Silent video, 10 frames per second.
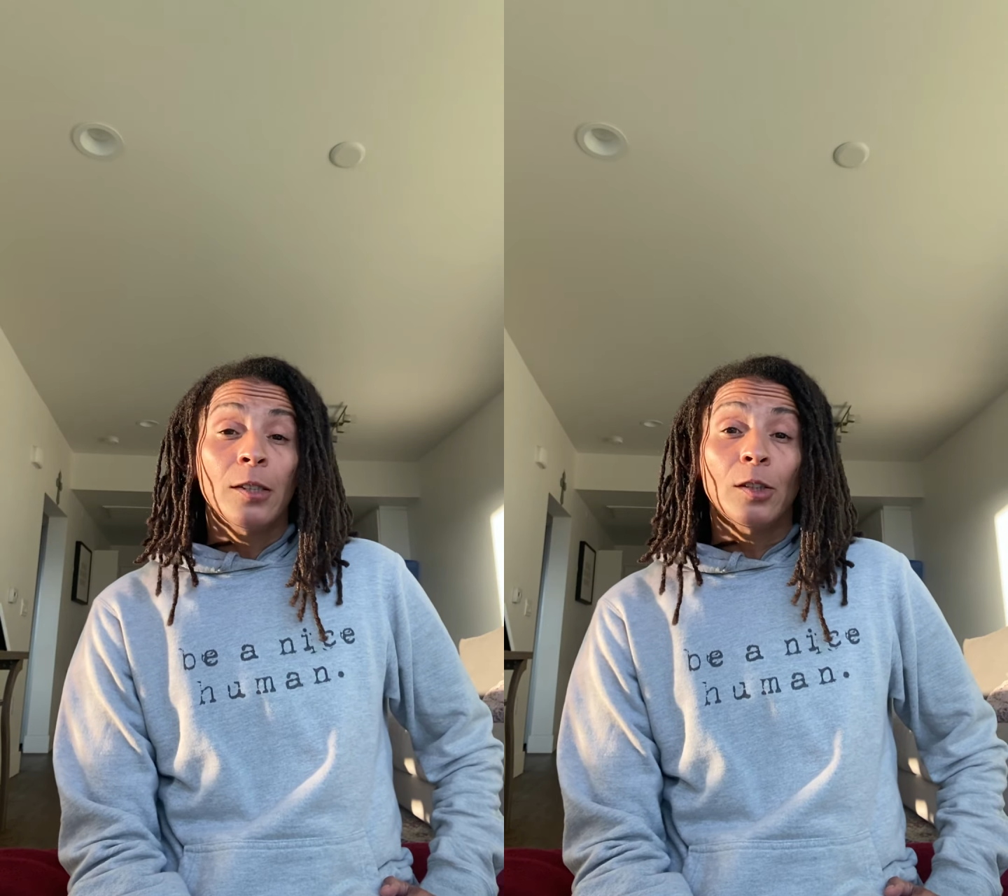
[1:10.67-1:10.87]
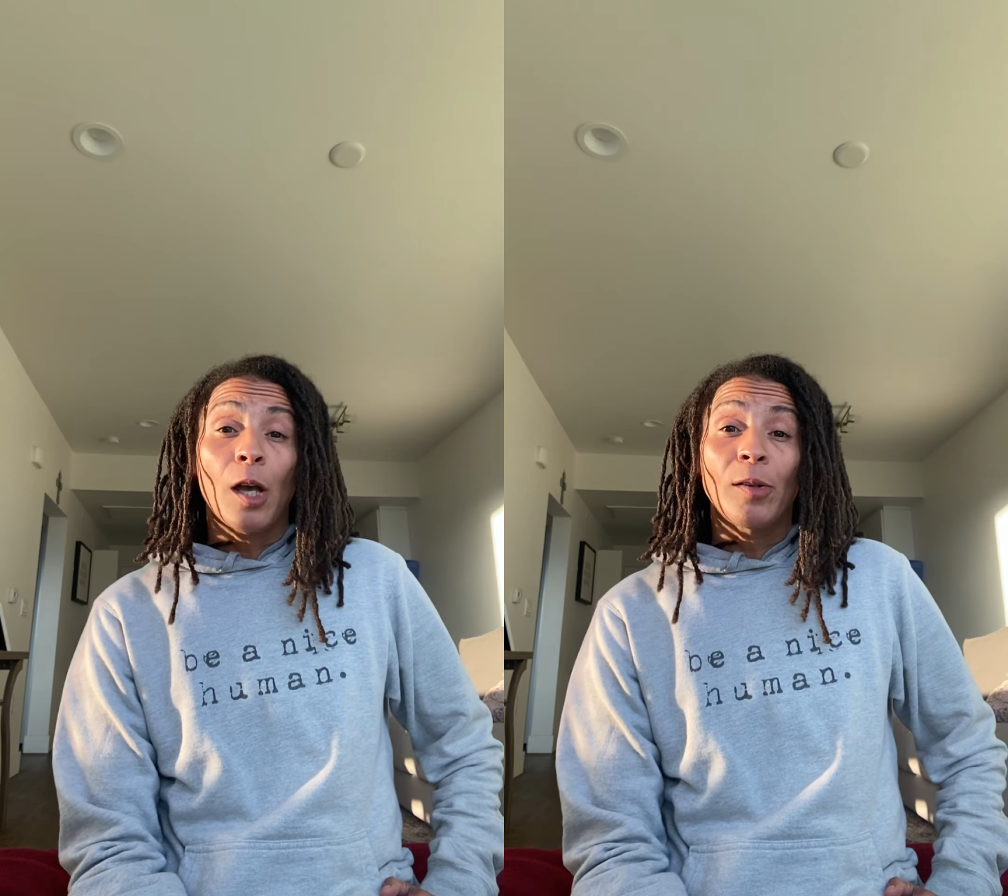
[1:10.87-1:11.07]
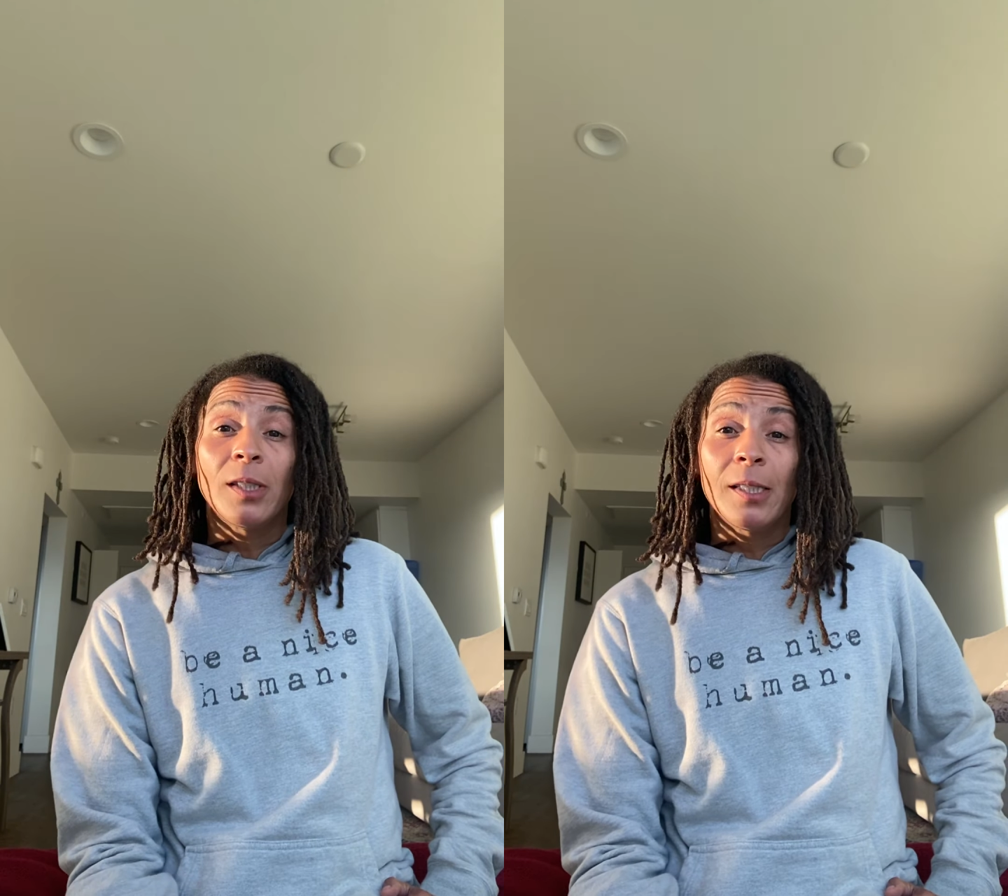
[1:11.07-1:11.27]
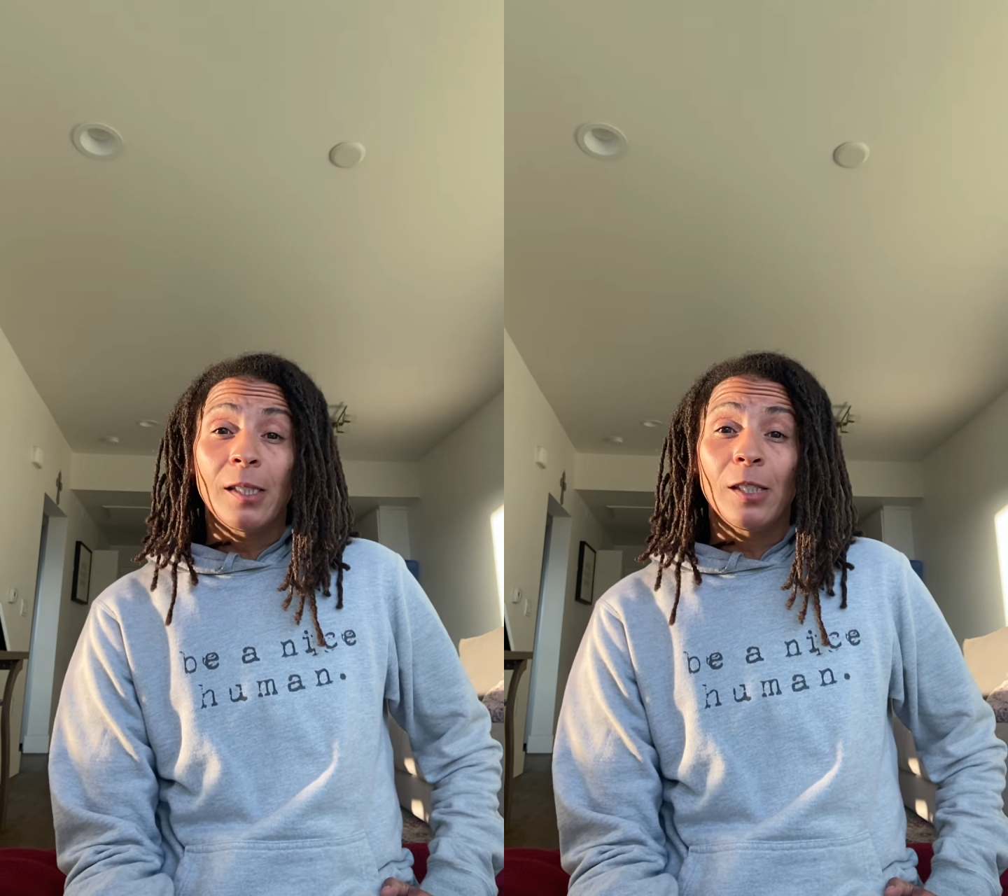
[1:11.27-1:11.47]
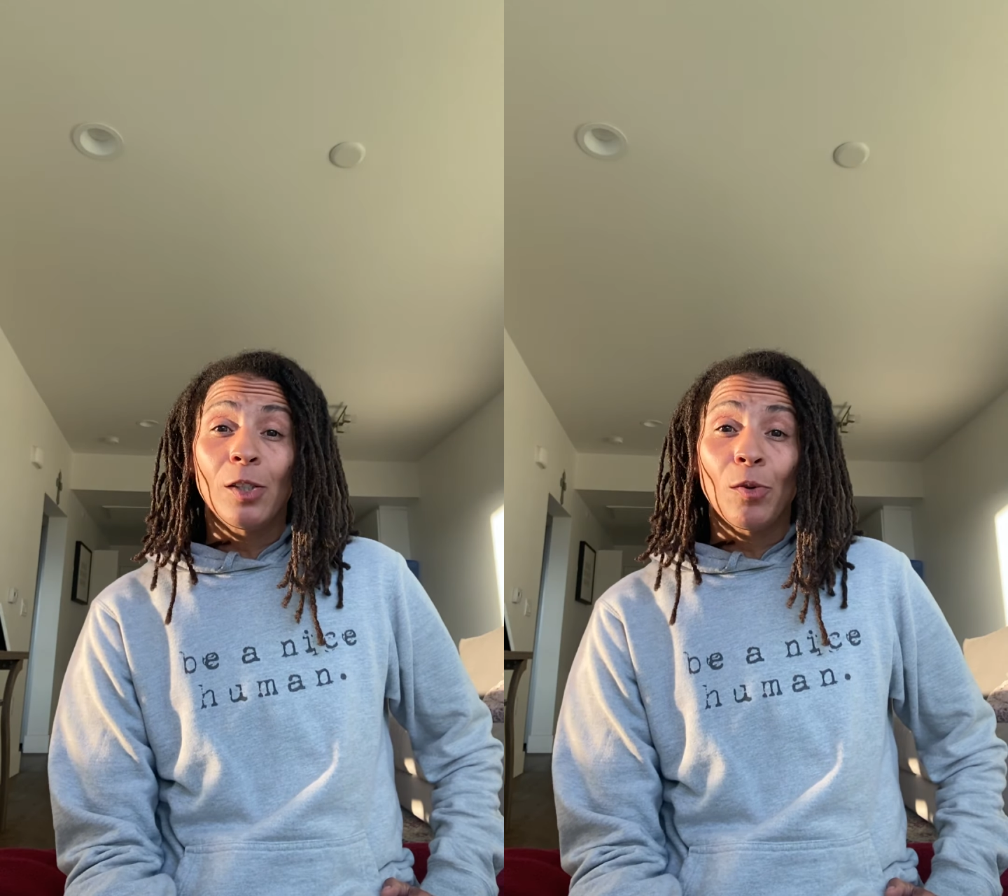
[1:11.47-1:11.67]
so I was
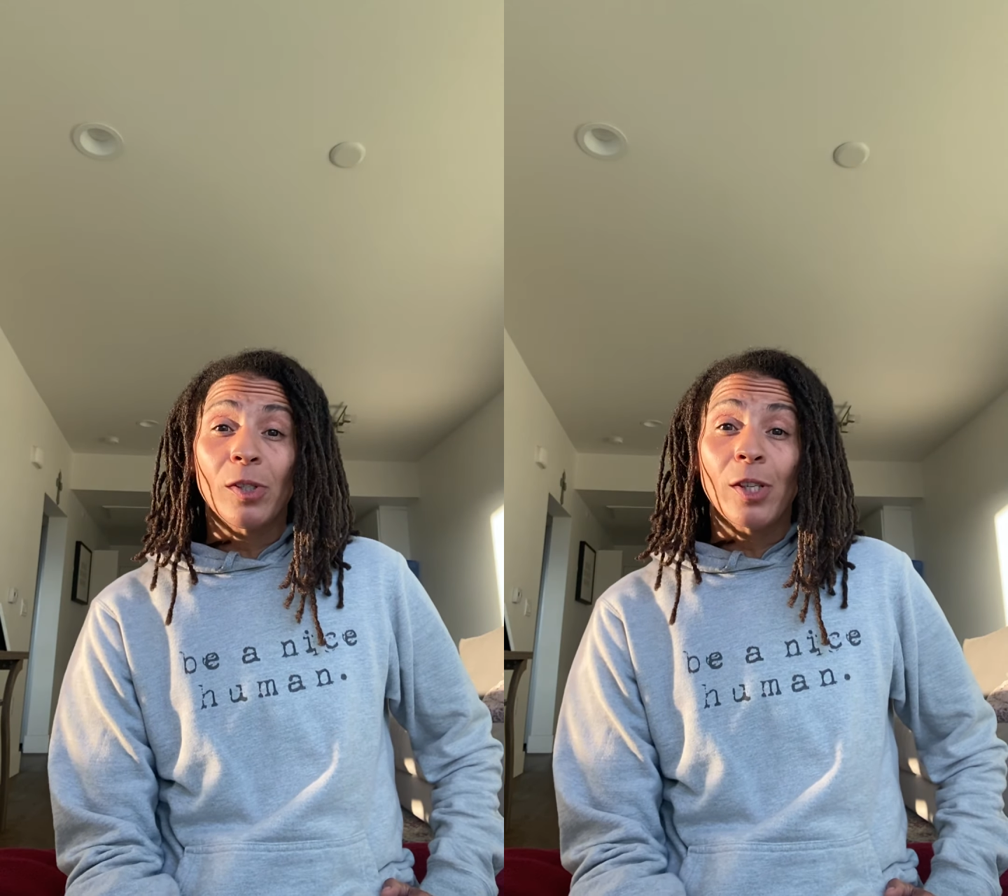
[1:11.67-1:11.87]
listening to a